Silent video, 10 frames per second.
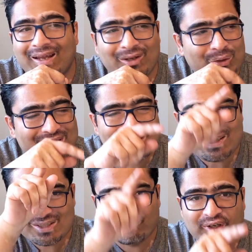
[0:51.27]
And you can see
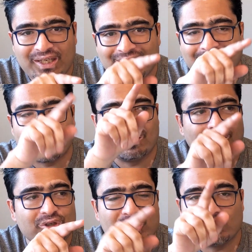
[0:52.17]
this funny
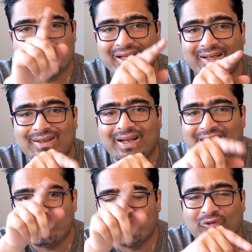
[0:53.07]
character which looks like an
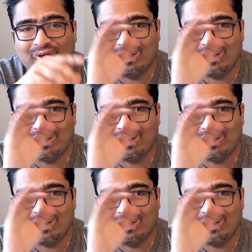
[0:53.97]
F.